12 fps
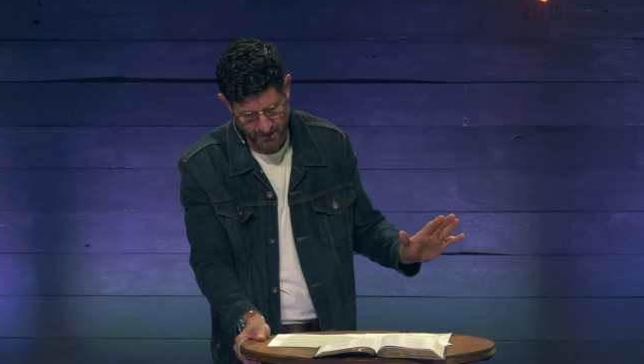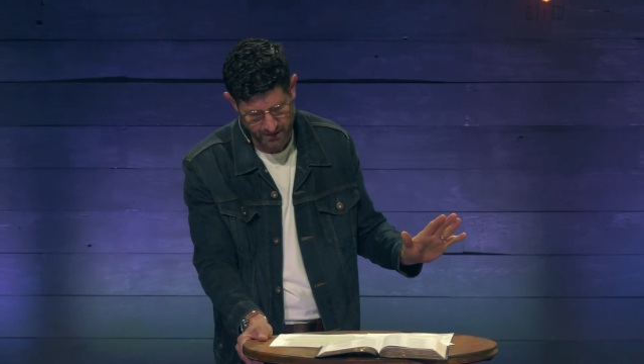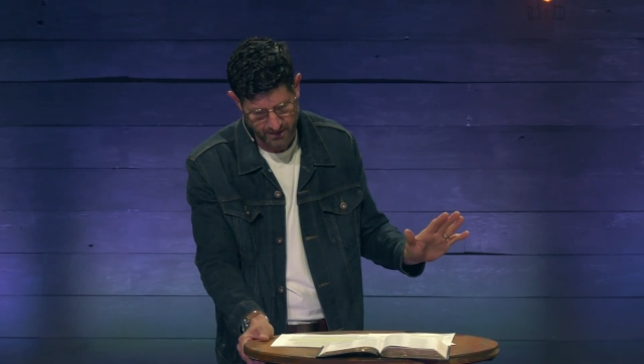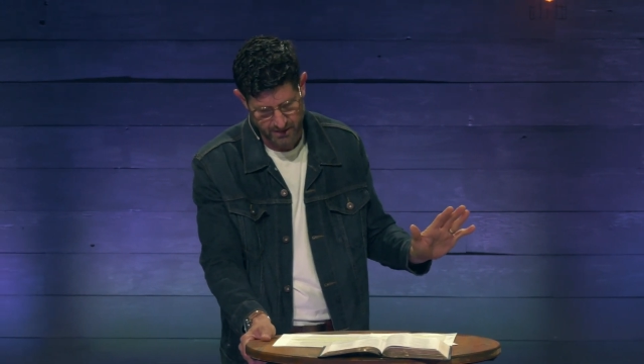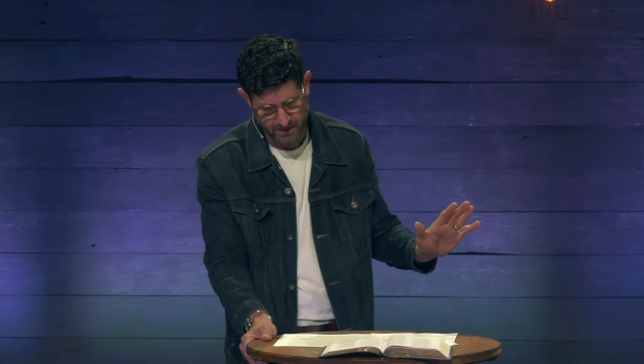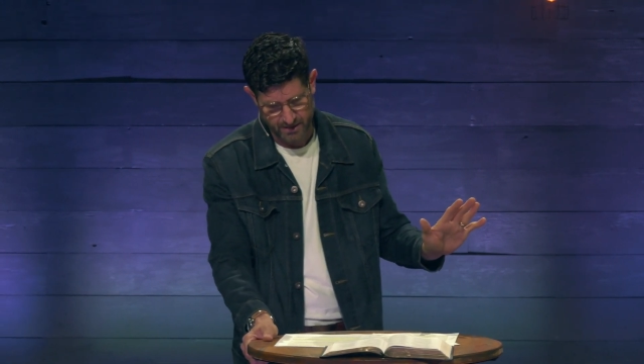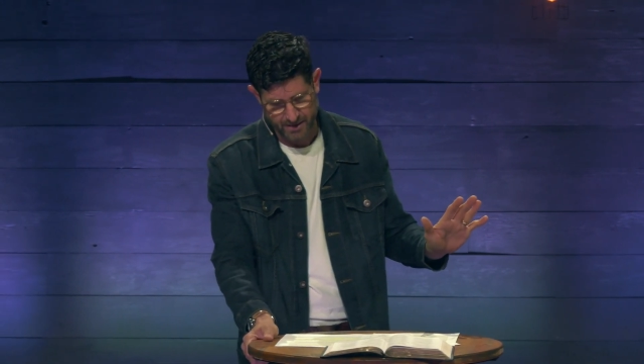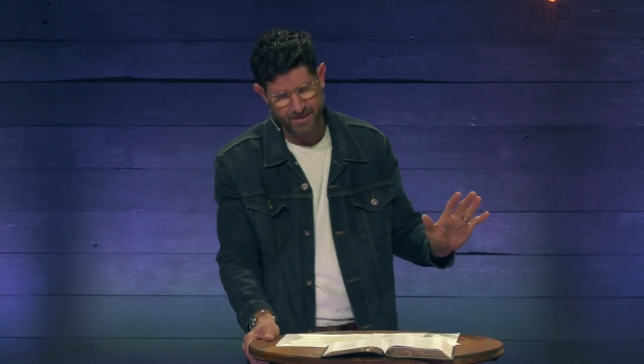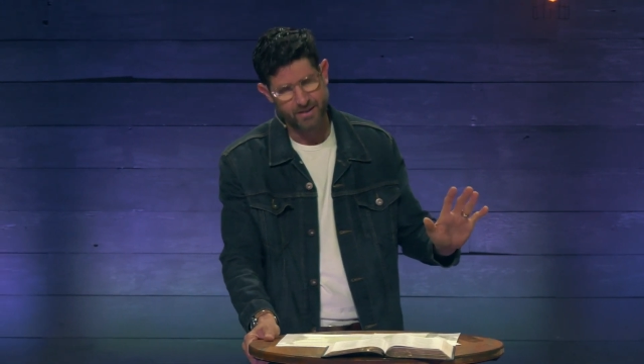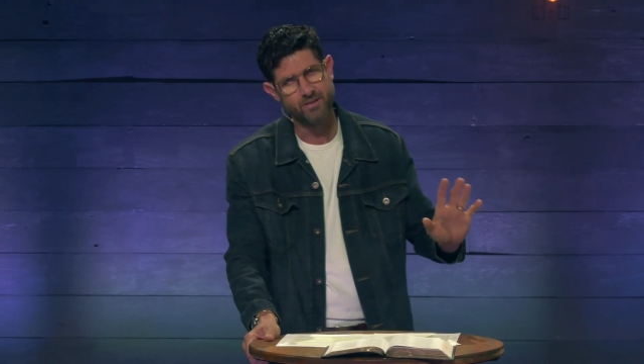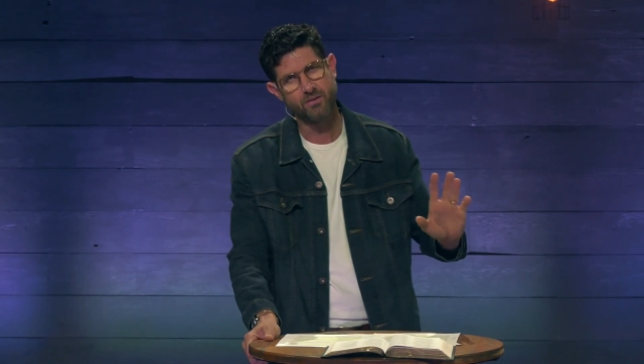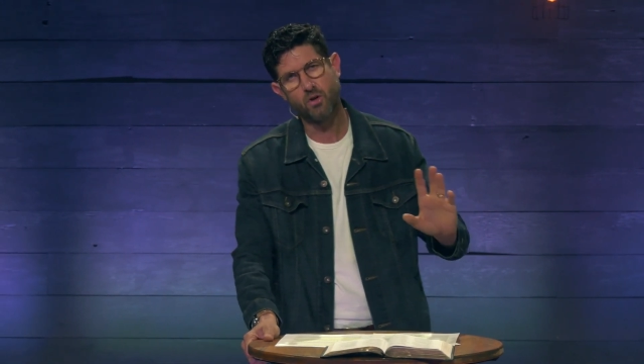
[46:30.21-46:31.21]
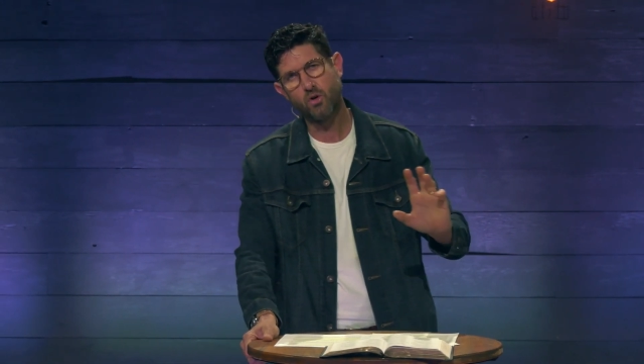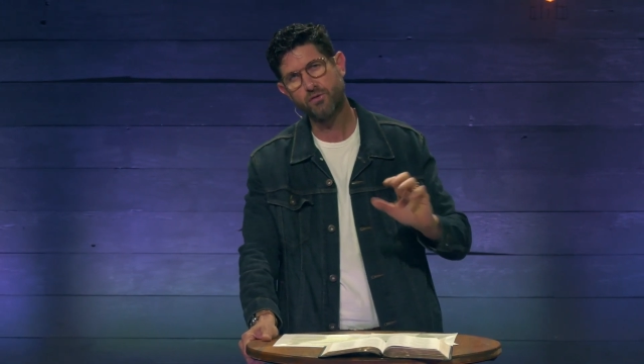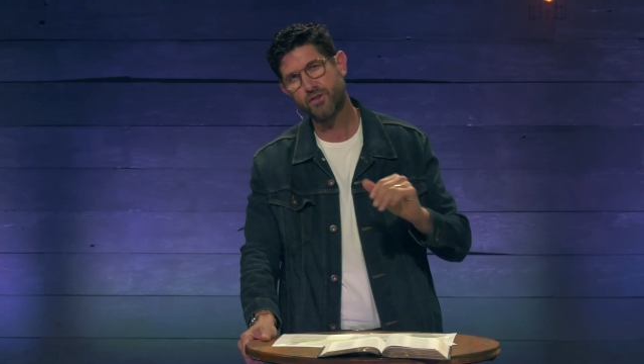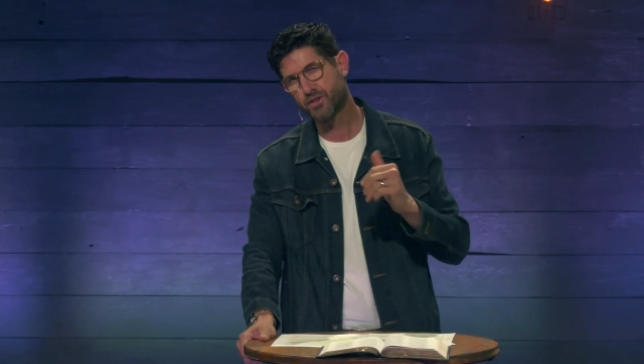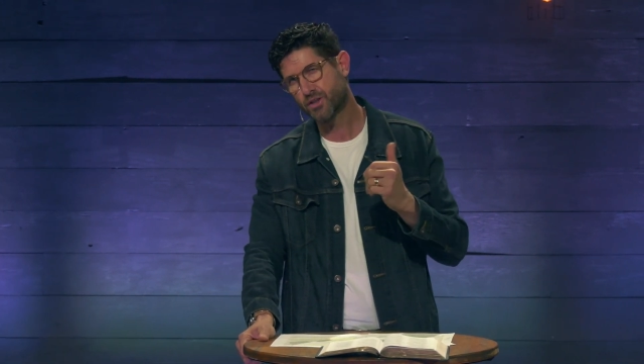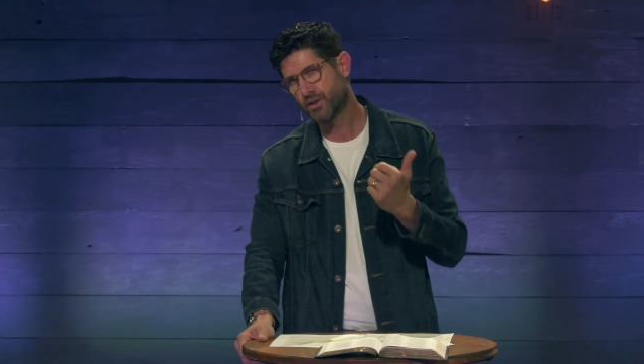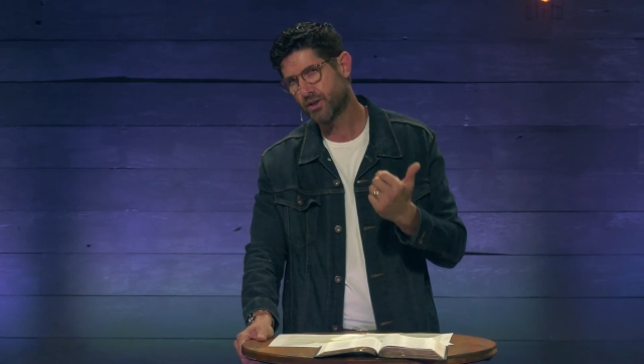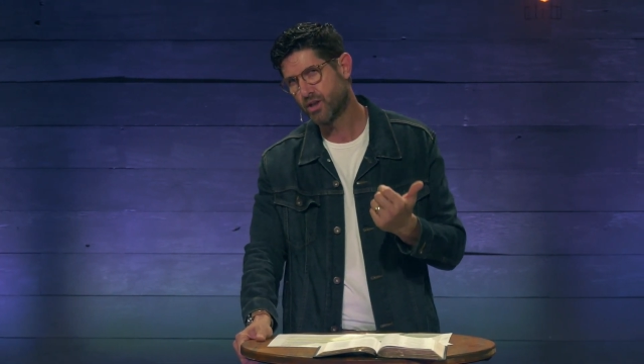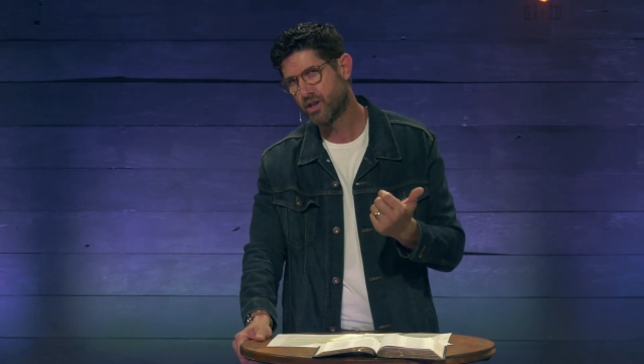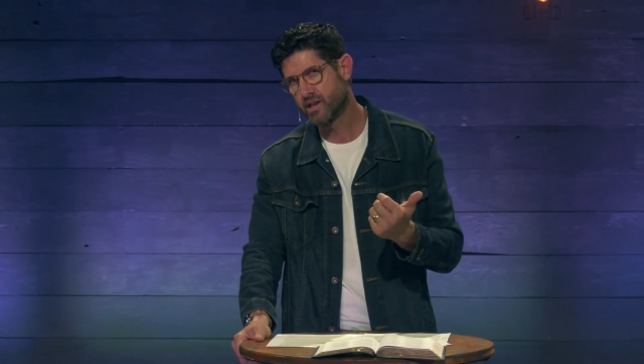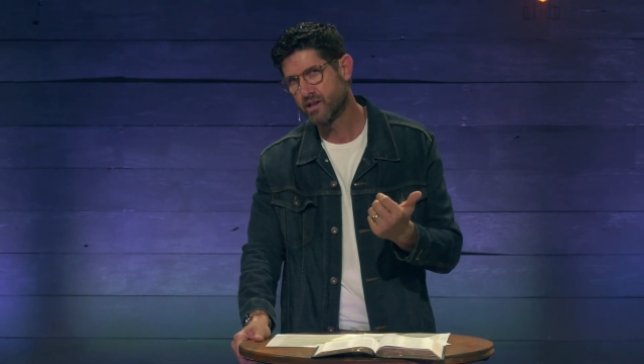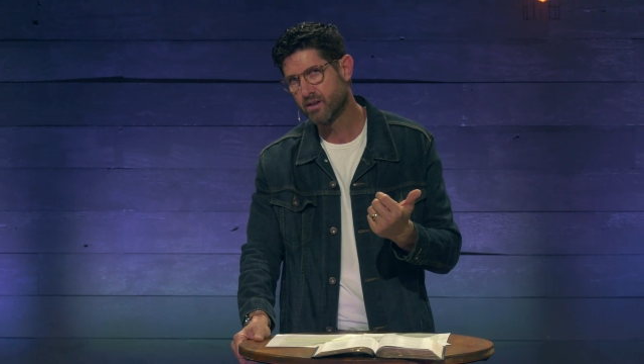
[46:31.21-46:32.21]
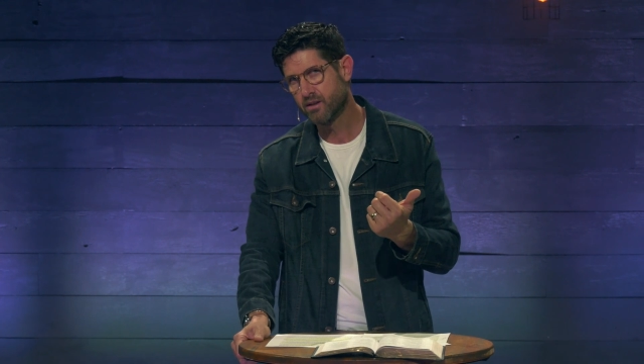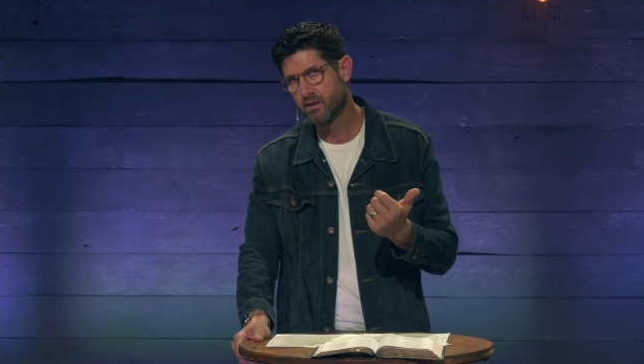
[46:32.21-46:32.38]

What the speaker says: it is overturned.